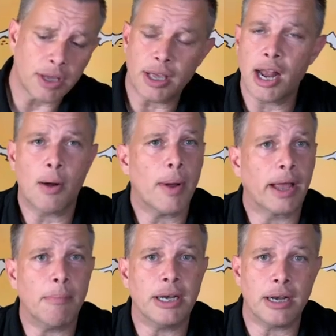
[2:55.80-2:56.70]
Cannot
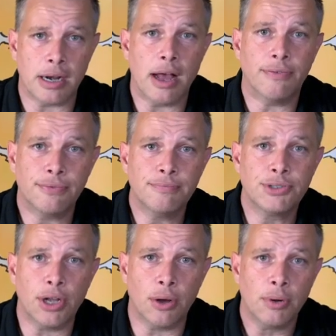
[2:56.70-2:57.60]
recommend it enough.
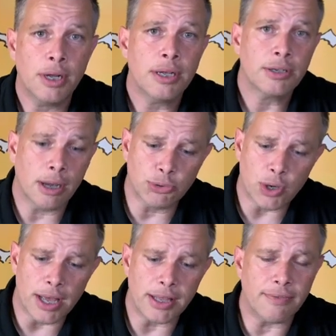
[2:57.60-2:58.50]
So come
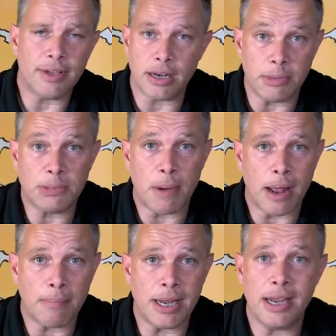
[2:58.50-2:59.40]
try the Vietnamese
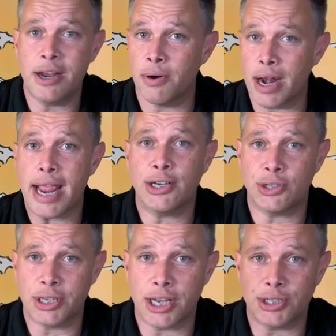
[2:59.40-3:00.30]
Bahn Mi here at
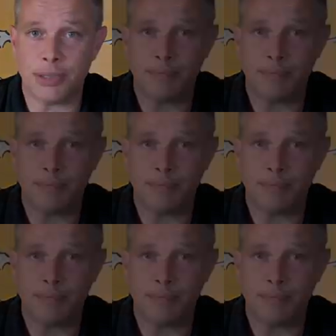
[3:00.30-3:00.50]
Asian Kitchen.